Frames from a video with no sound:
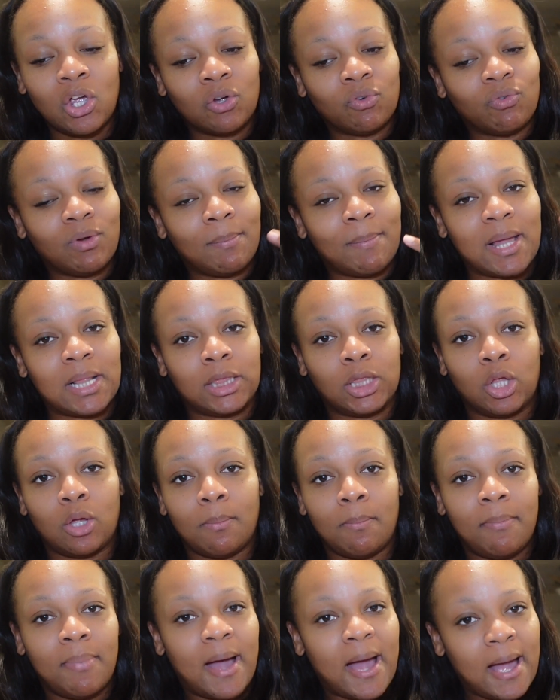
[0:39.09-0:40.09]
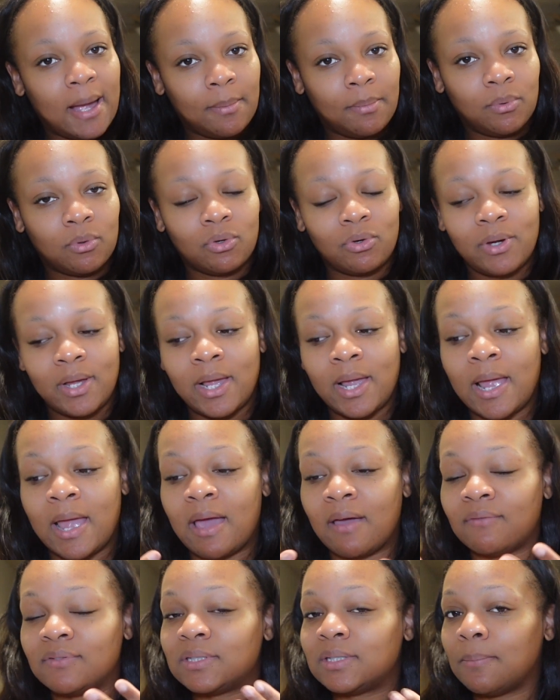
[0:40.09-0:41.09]
read my little Bible,
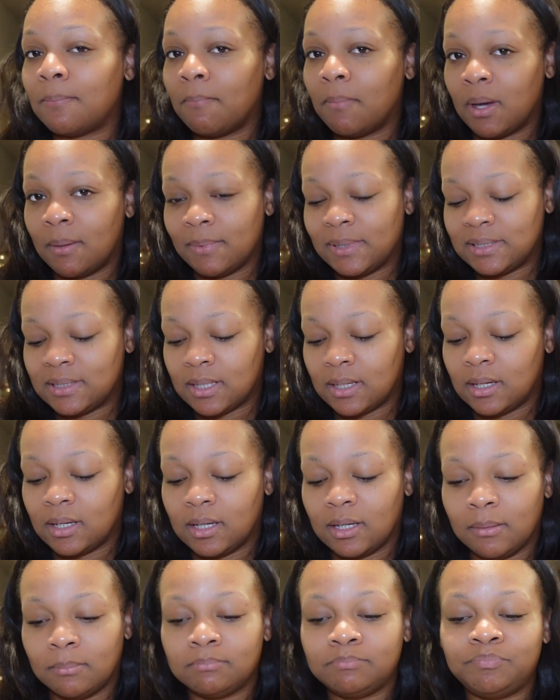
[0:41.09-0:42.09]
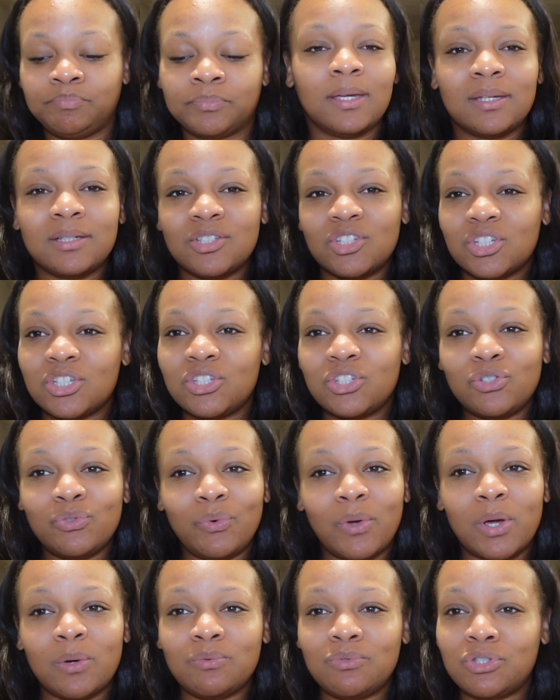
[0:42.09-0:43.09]
have some mommy time, and just, you
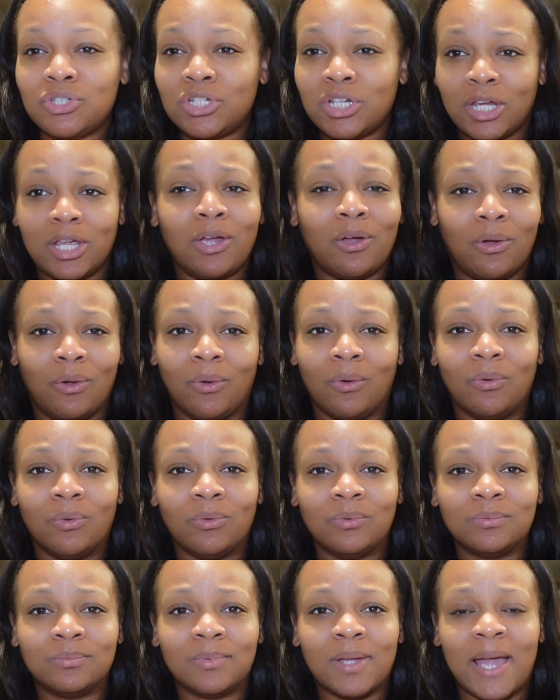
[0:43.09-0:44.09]
know, chill.